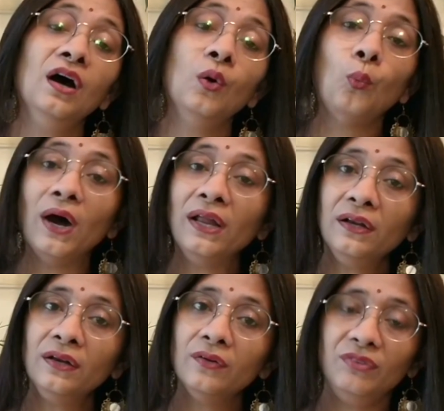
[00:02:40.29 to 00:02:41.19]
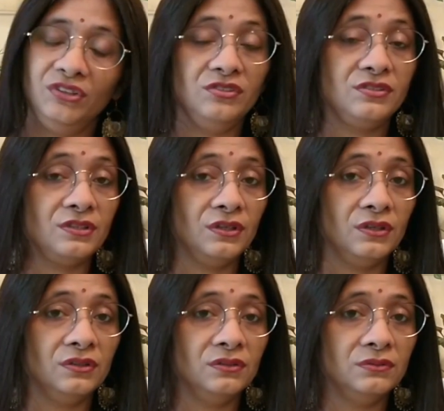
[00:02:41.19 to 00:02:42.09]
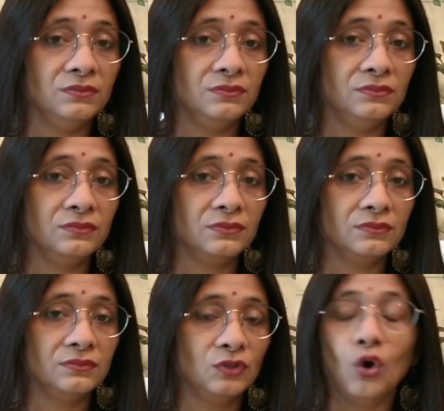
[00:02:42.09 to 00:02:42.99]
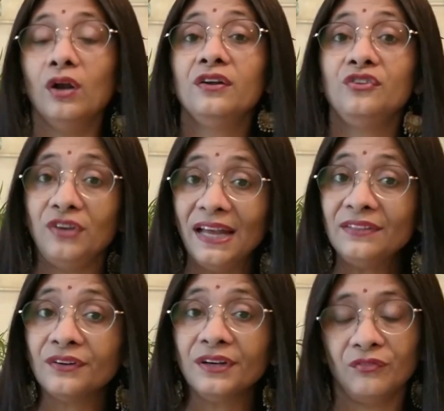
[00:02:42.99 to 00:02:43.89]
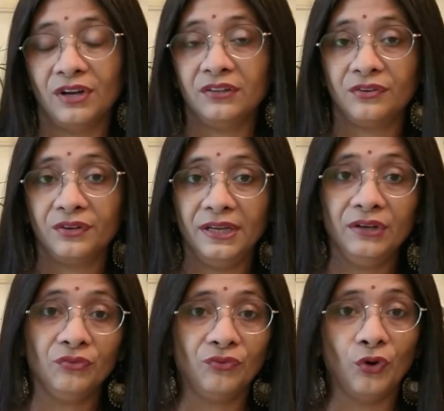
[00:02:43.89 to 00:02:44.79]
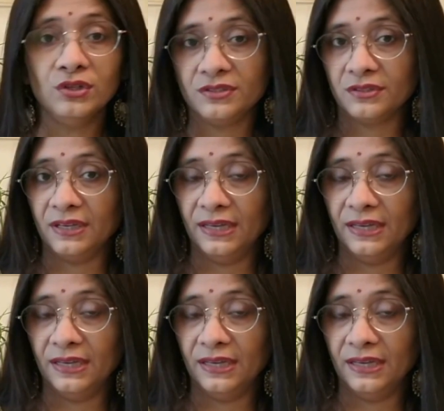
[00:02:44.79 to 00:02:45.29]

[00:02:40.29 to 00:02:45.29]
One which is called Chaitra Navratri, it falls